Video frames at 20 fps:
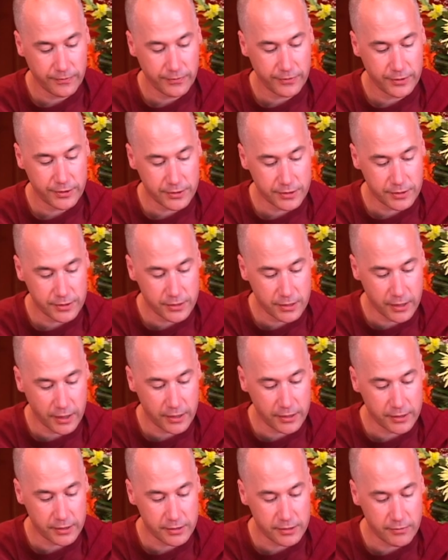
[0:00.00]
This is
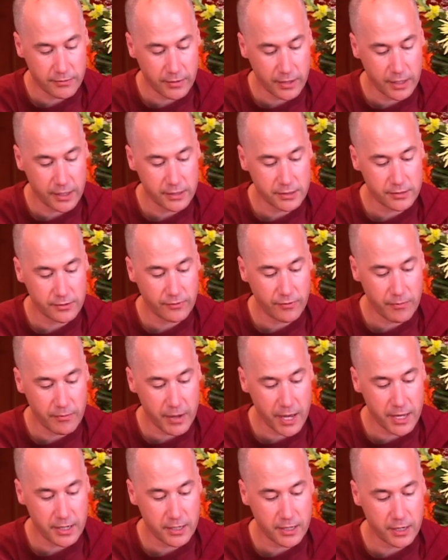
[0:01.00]
done as a means of
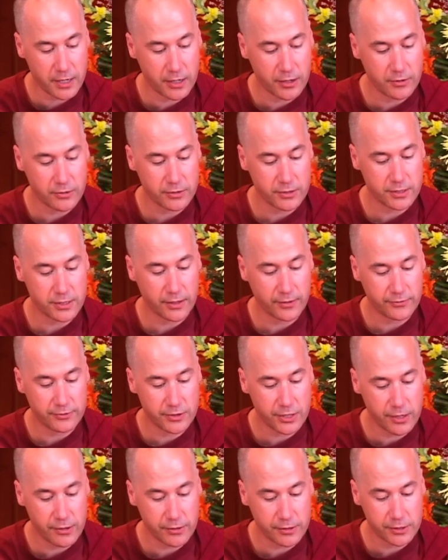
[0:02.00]
abandoning your
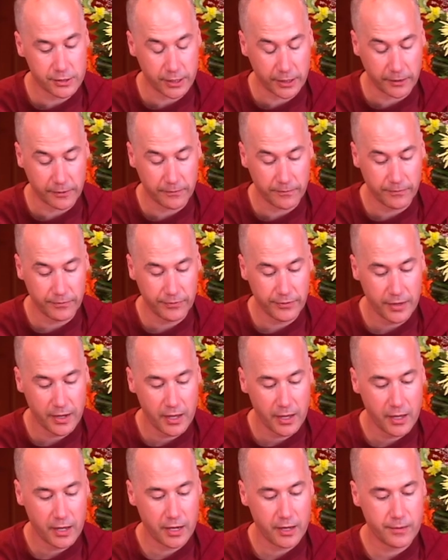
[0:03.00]
self-cherishing.
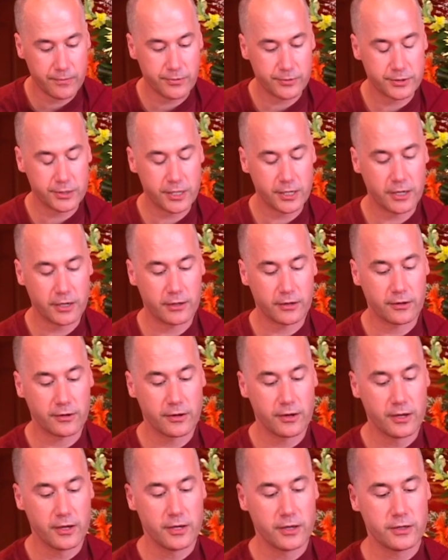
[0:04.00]
In
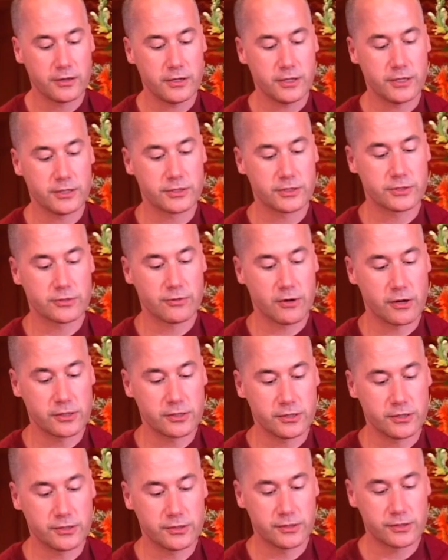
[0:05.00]
particular, the
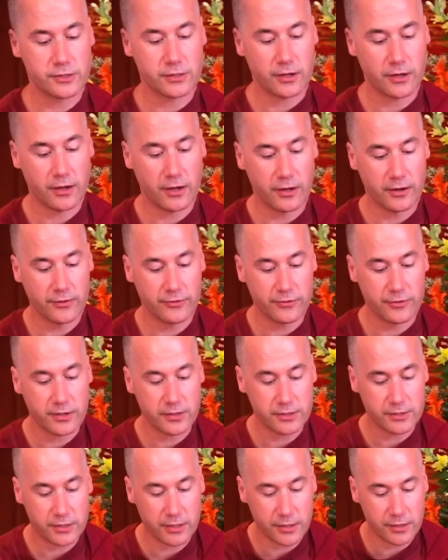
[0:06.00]
instructions of the
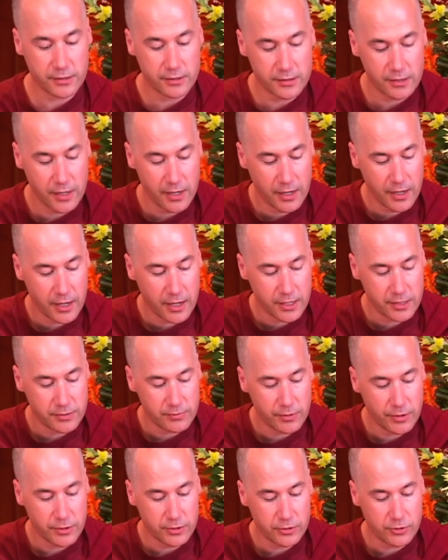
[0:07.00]
siddhas has
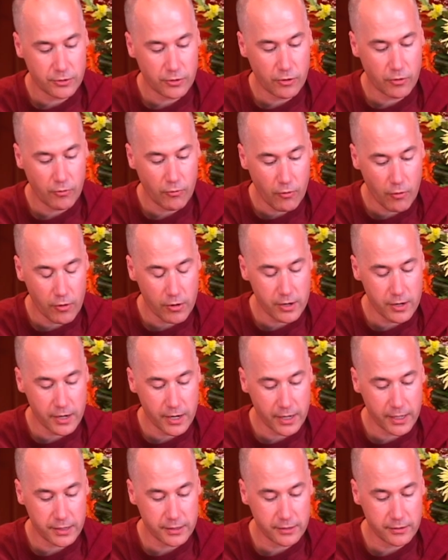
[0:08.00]
been to
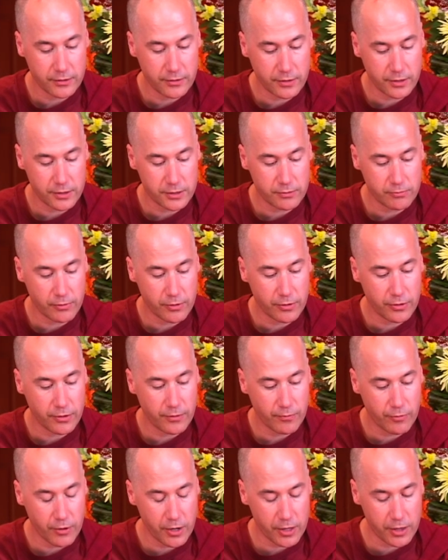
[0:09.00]
coordinate this with the
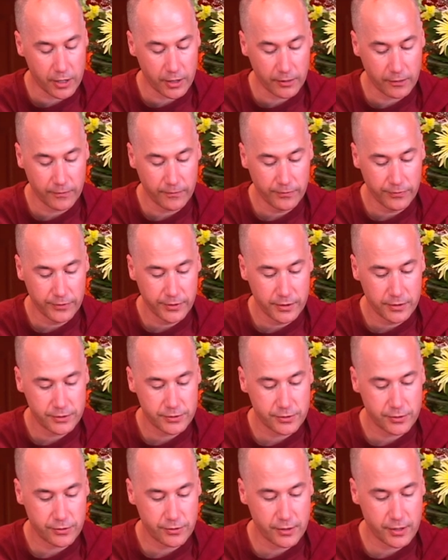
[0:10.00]
breathing,
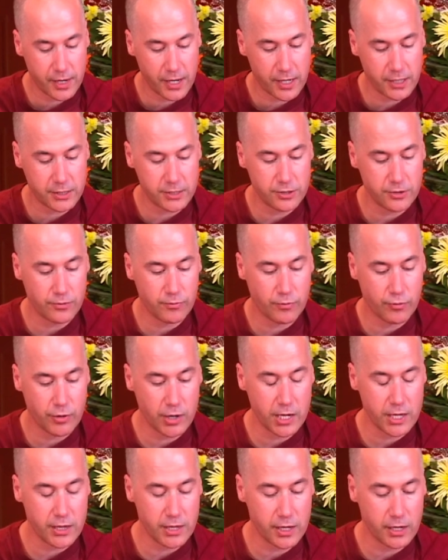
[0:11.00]
so that as you
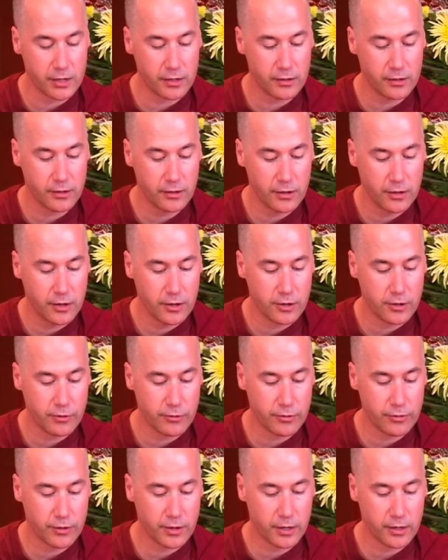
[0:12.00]
breathe in, you
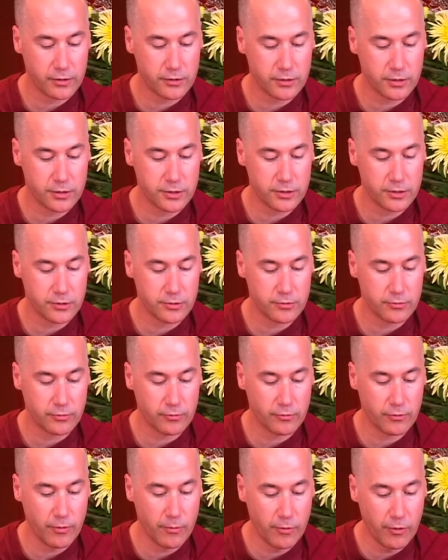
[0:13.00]
think that you
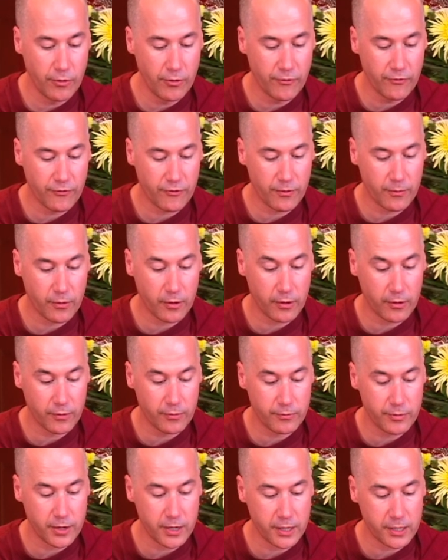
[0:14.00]
remove from
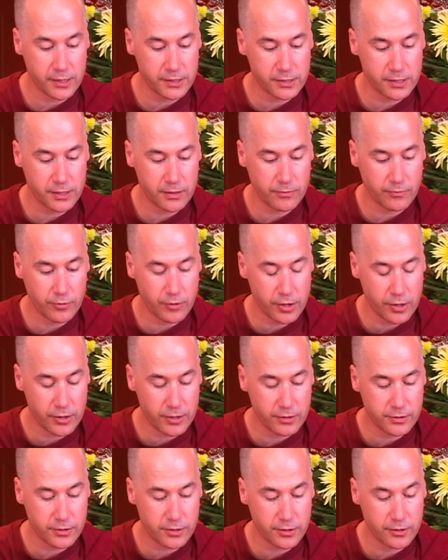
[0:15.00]
all beings and breathe
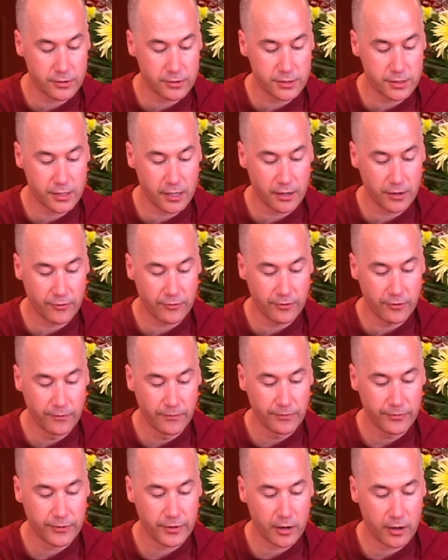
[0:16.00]
into yourself
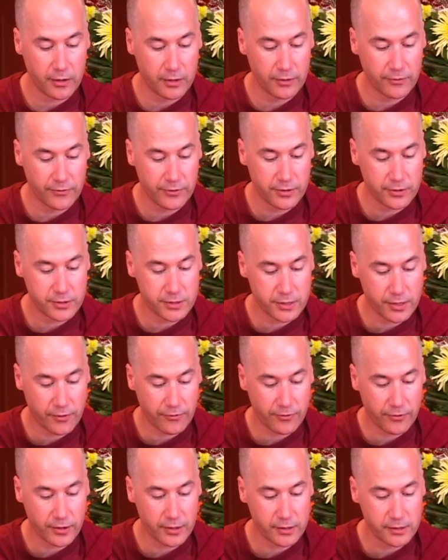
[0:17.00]
all of their
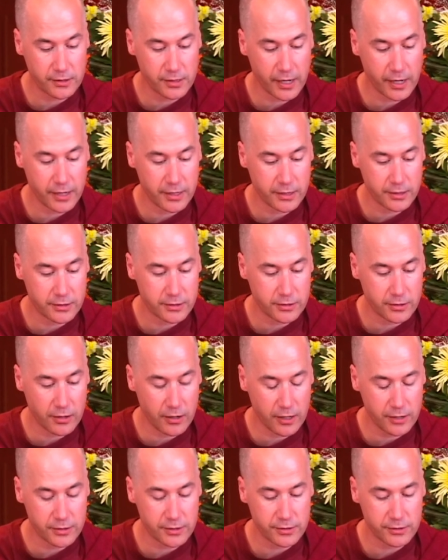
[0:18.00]
suffering and its
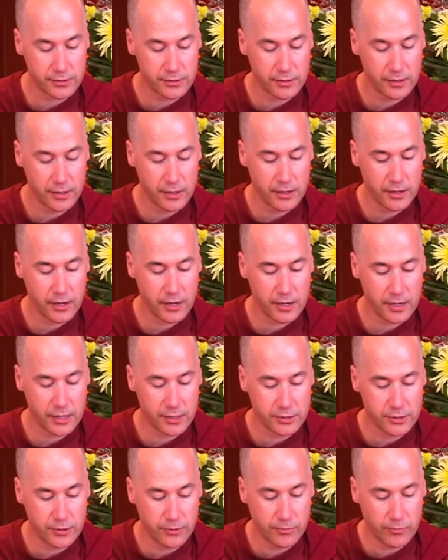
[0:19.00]
causes. And
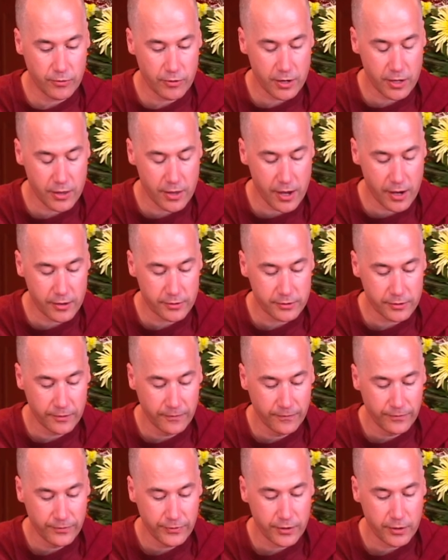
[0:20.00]
as you breathe out,
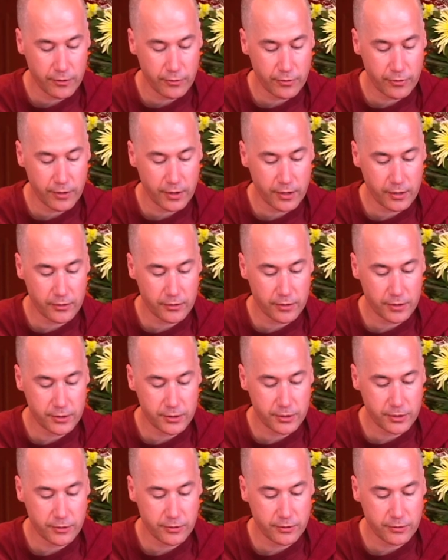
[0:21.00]
you think
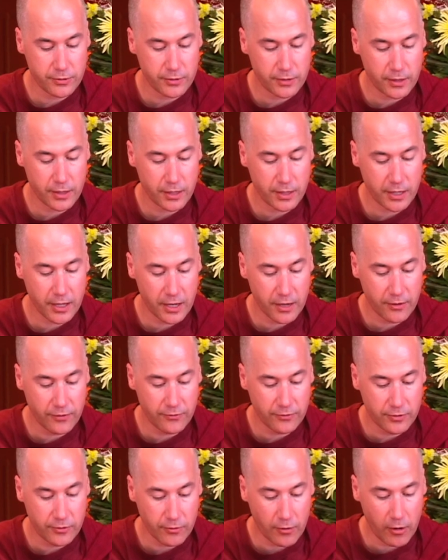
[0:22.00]
that you
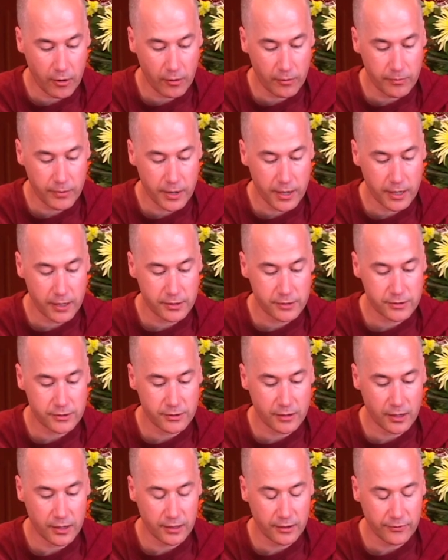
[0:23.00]
give to all beings
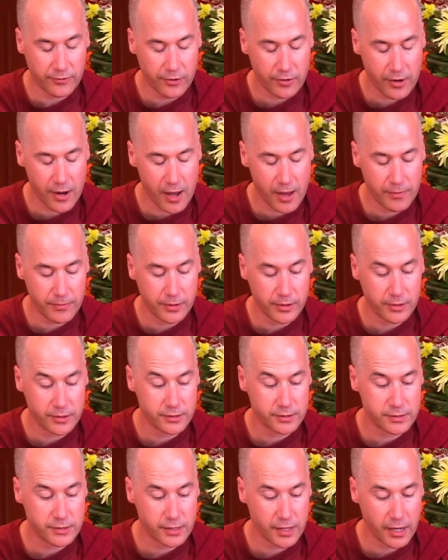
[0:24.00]
all of your
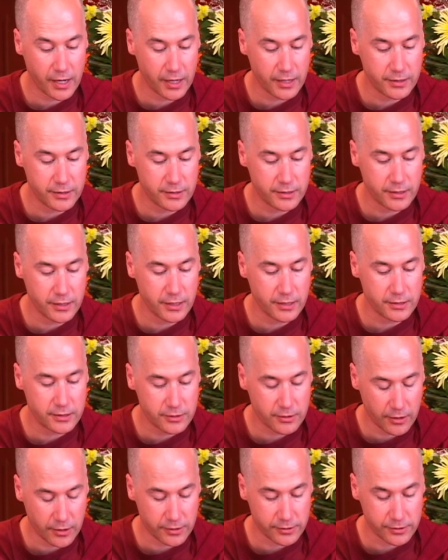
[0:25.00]
happiness and its
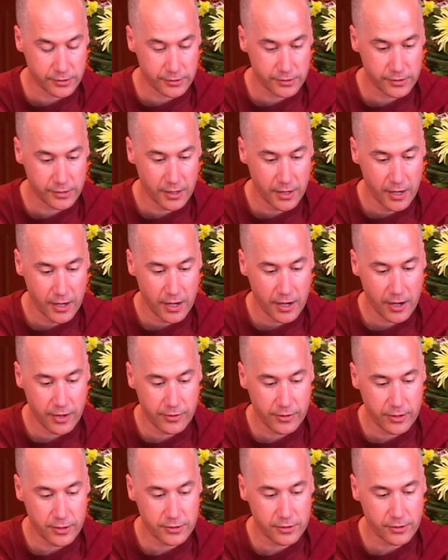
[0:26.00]
causes.
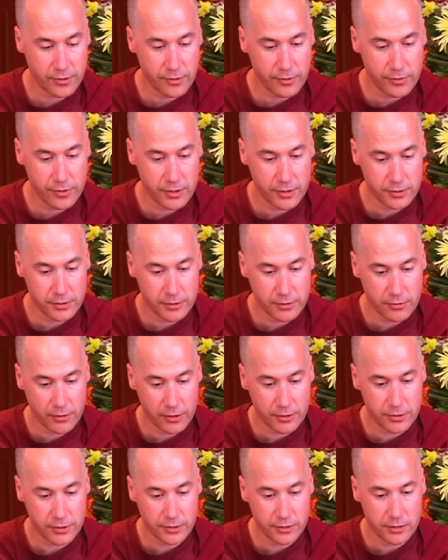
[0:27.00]
And these are the
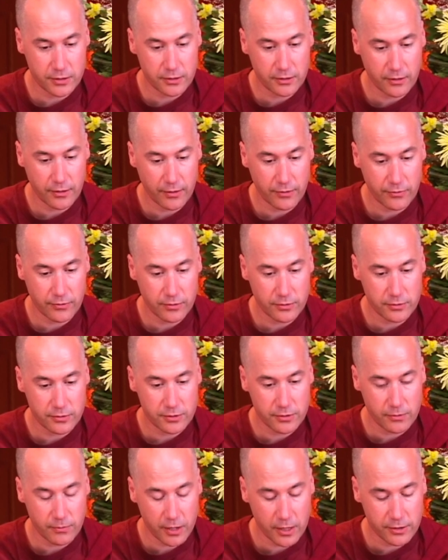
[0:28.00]
instructions of the
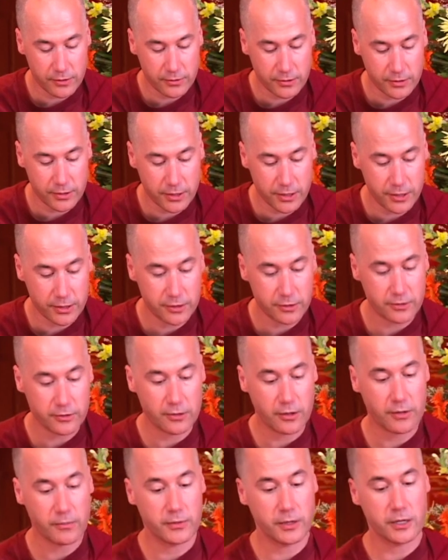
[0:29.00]
Sumatran teacher
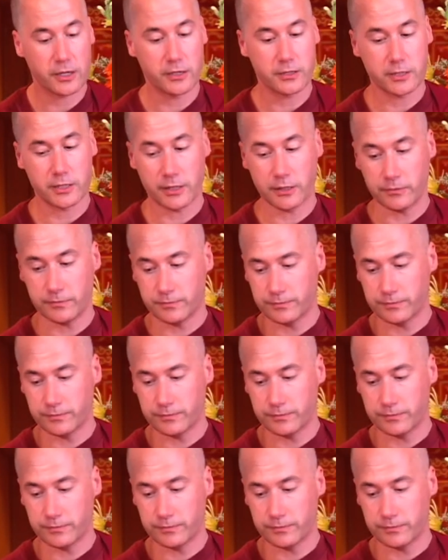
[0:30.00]
Dharmakirti.